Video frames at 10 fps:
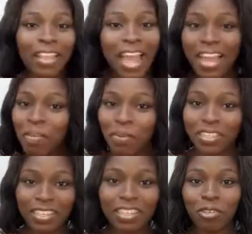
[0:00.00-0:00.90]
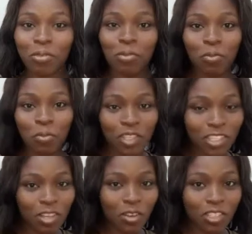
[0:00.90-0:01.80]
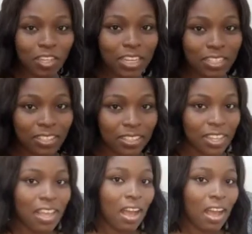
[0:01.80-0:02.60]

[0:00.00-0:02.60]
anybody you wish on your list.